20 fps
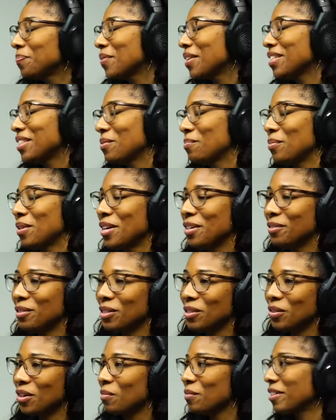there's a brand new
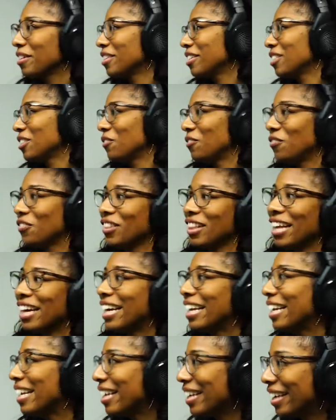story market comes
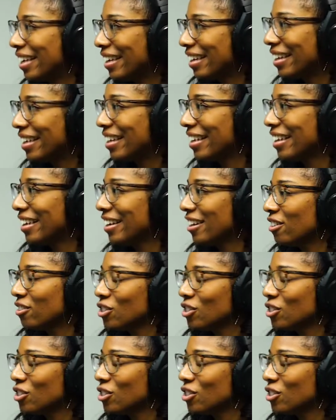flooding in, right, you know?